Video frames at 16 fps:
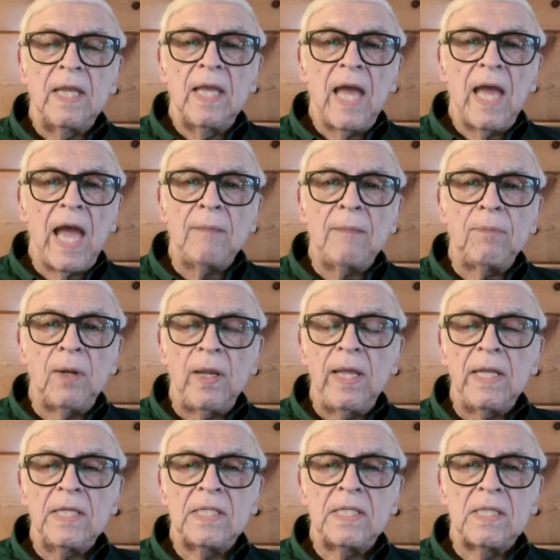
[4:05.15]
had
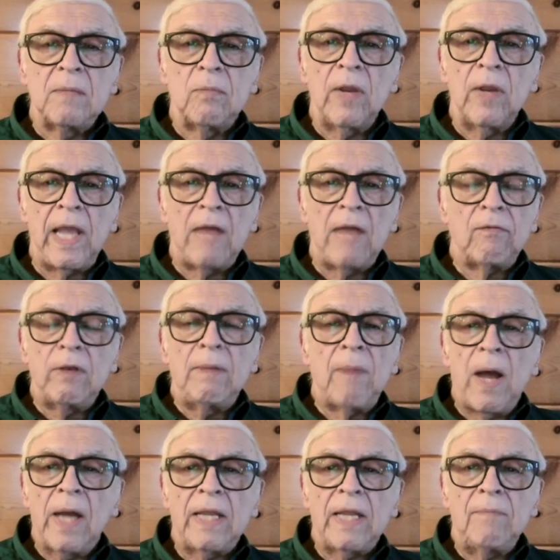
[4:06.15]
plans to bring
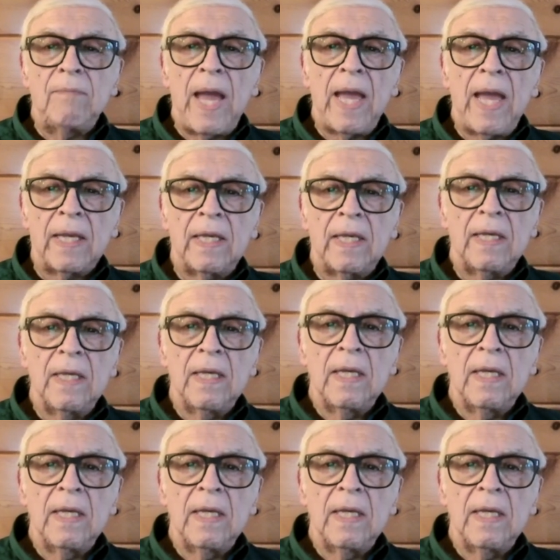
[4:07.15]
everybody back